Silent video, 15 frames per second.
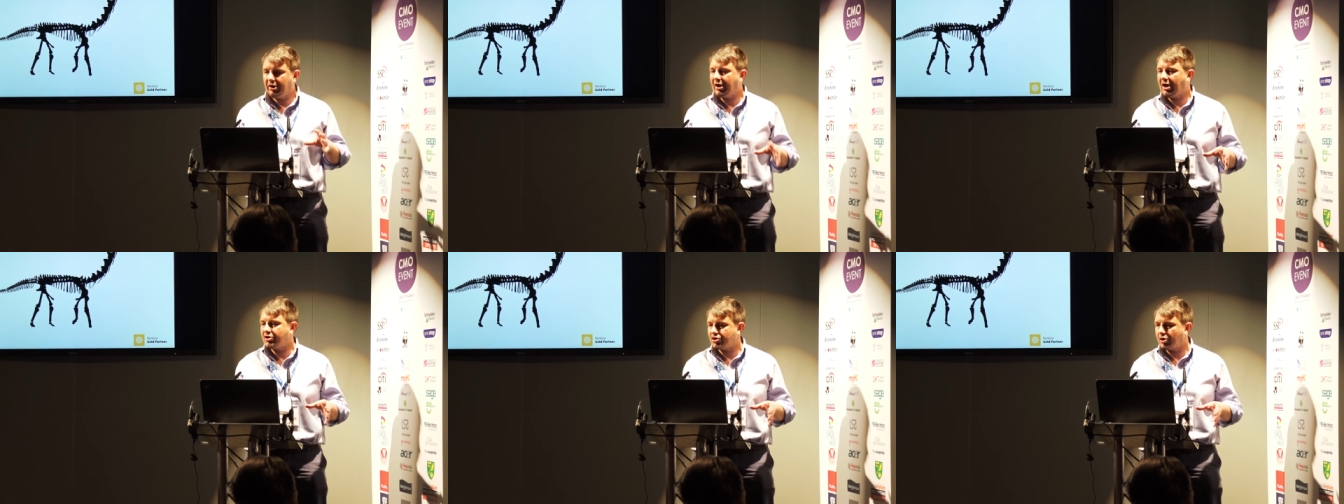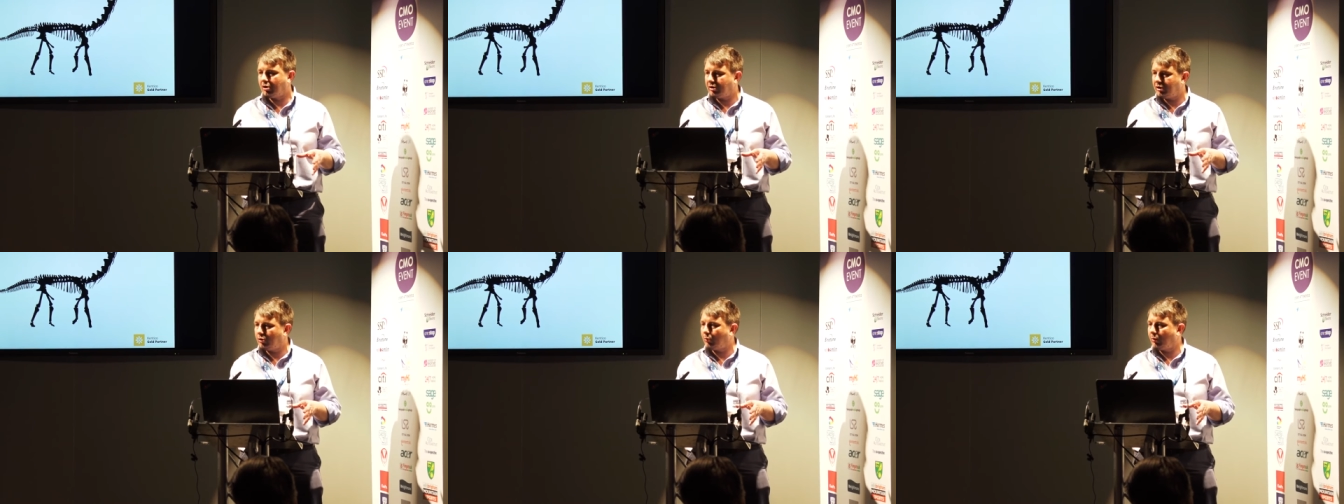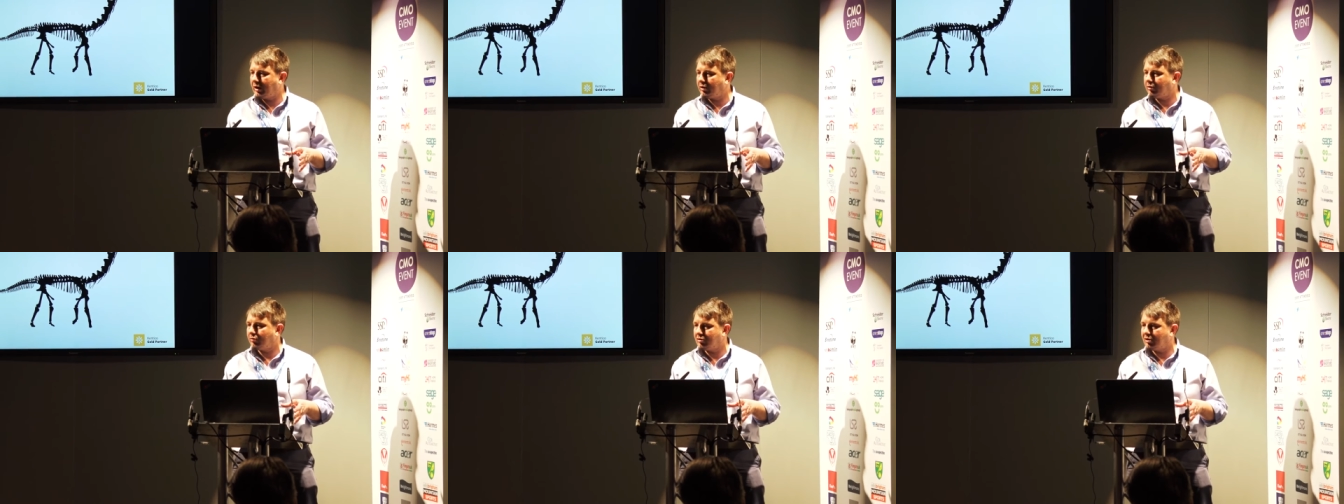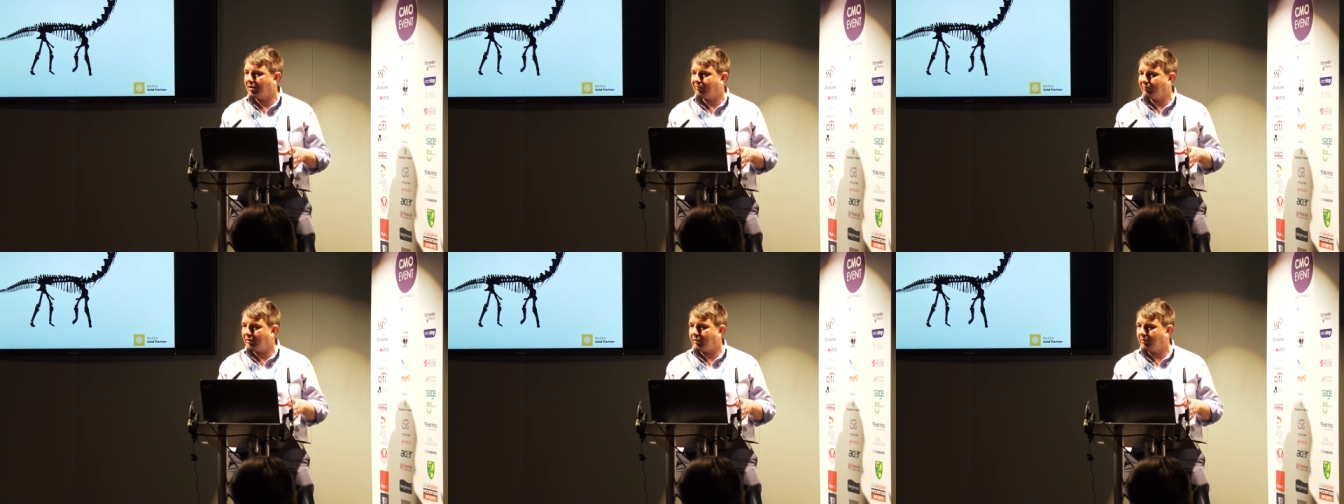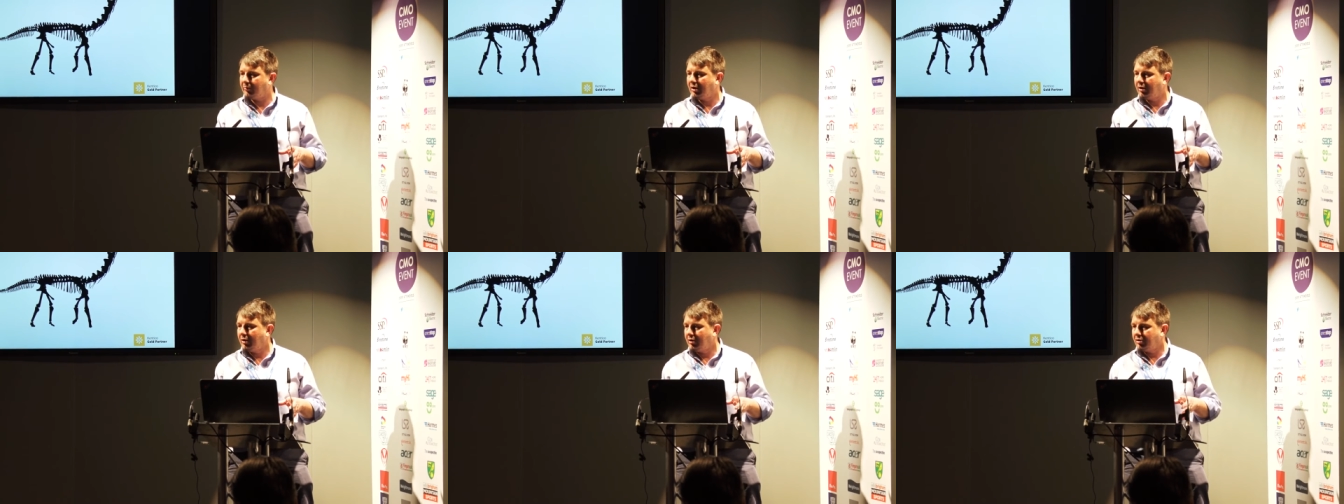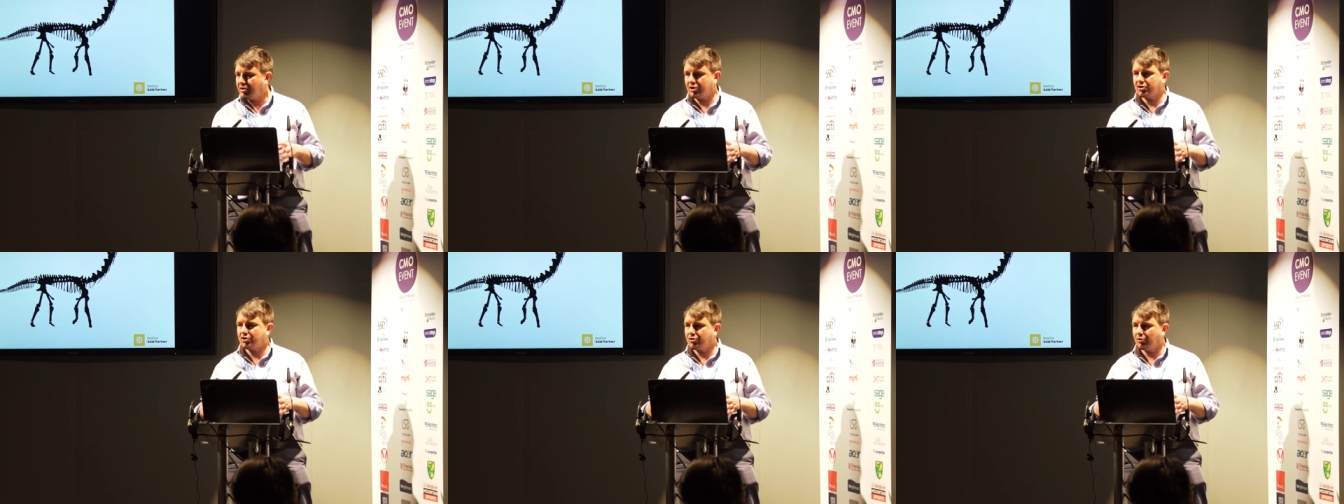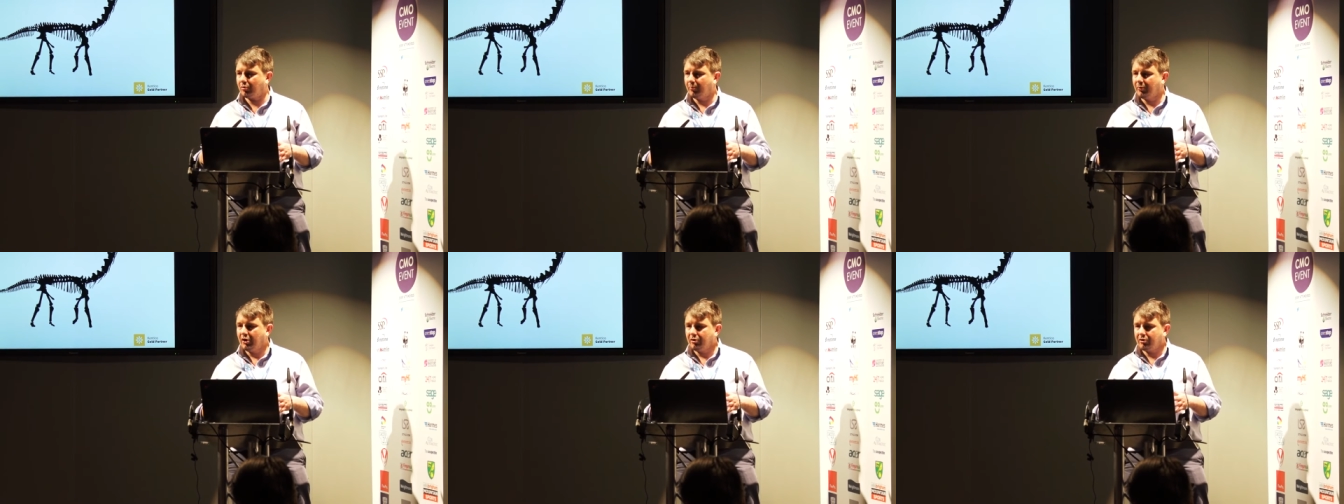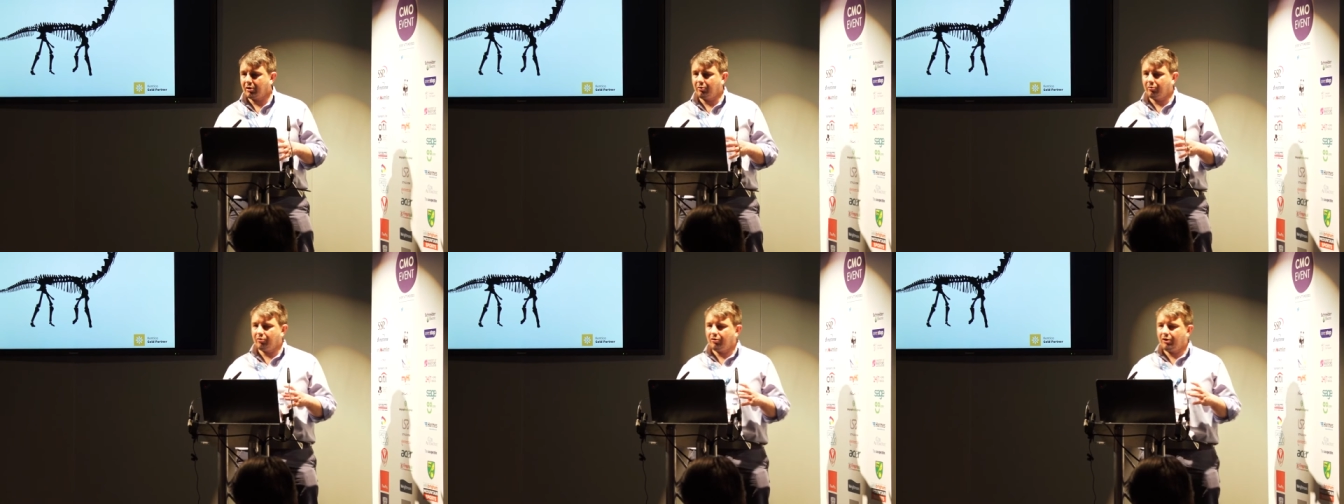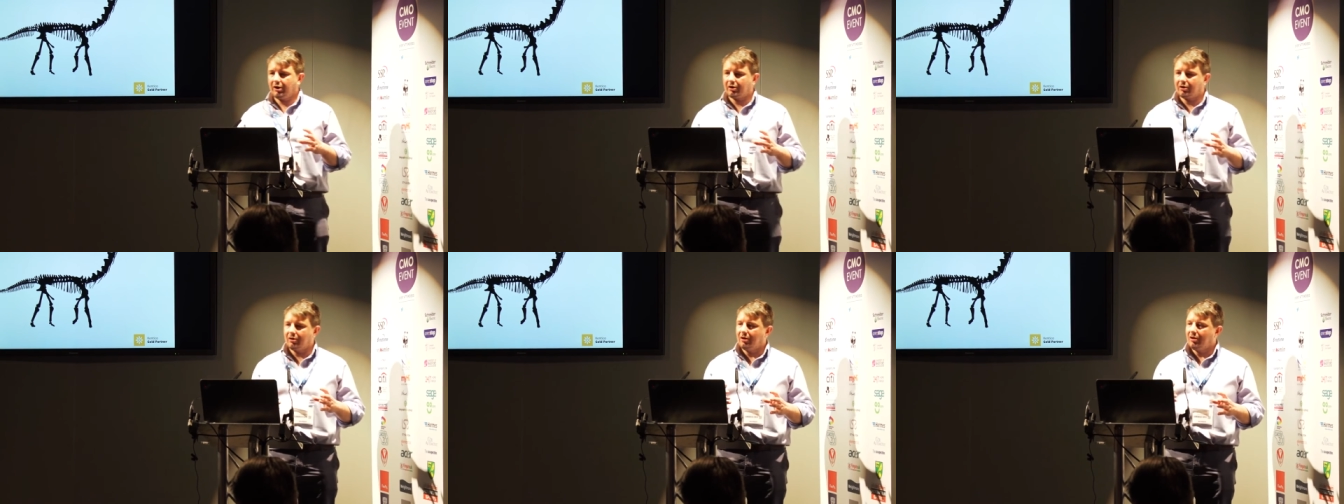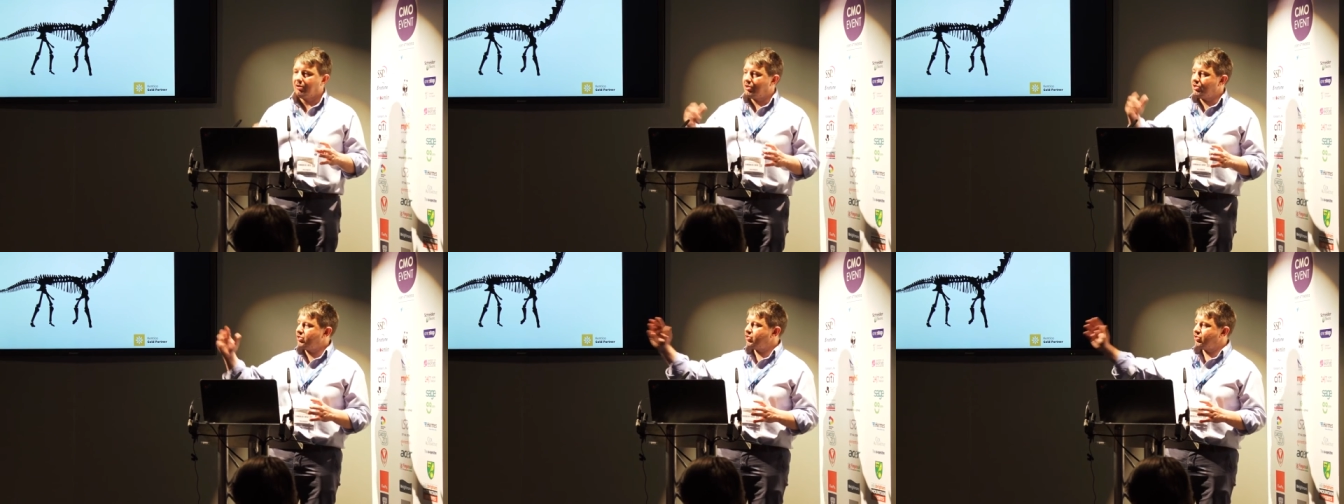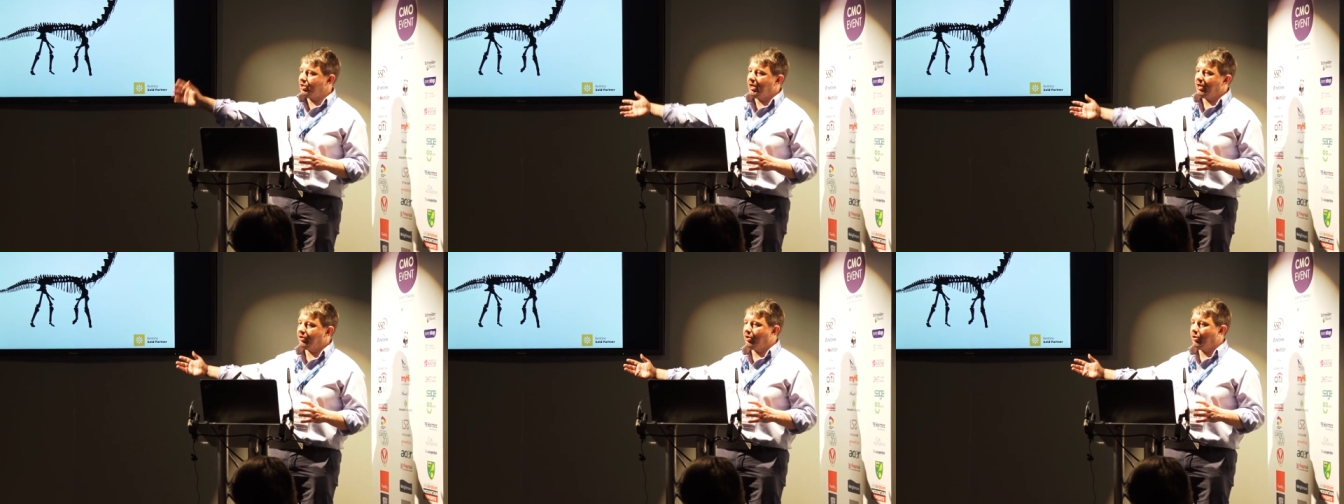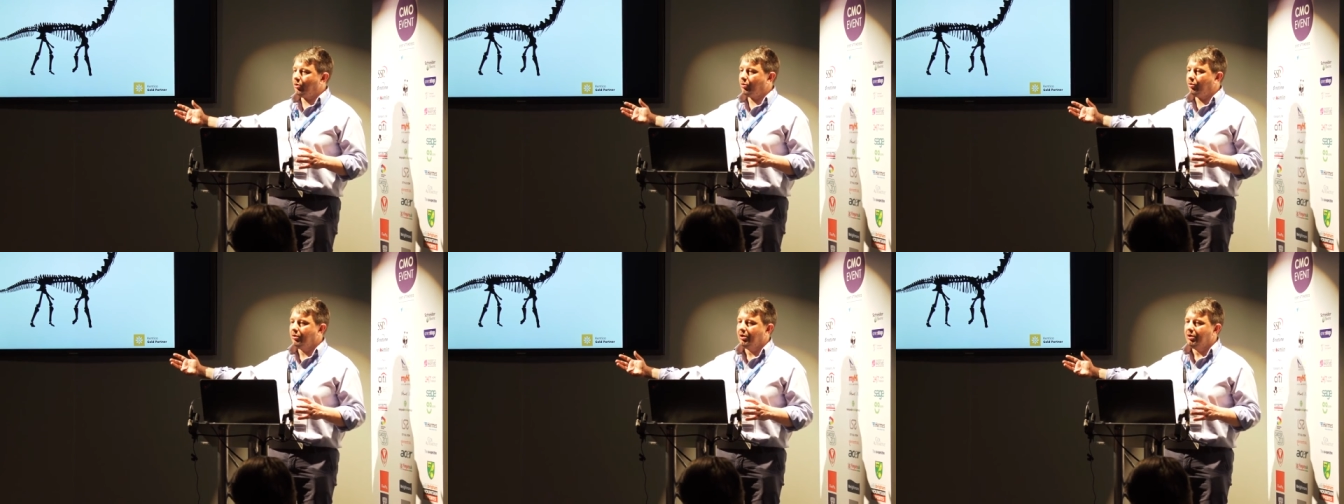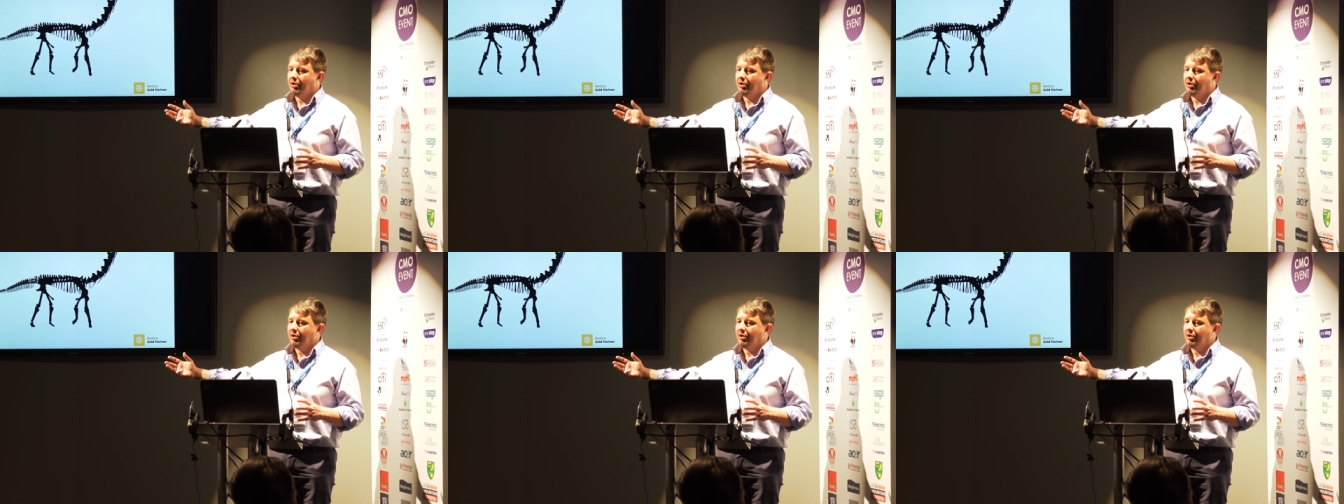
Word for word: Be agile in the way you deliver digital. Don't think this is the end goal.